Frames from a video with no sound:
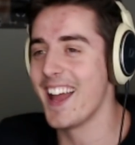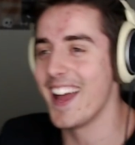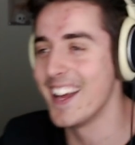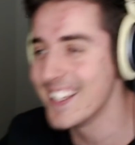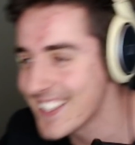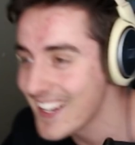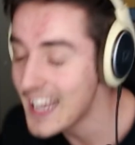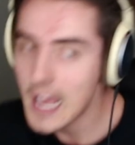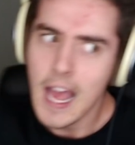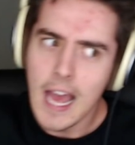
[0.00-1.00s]
And
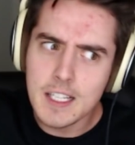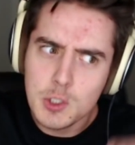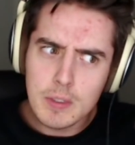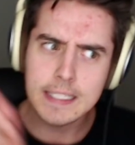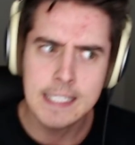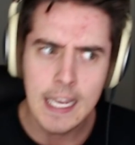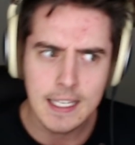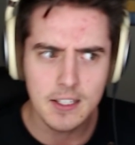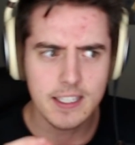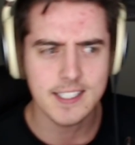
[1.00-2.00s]
as
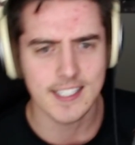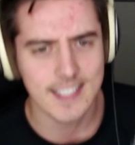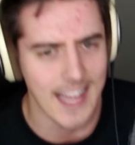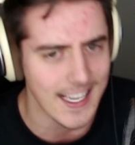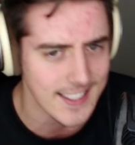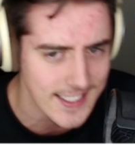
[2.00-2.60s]
ridiculous as that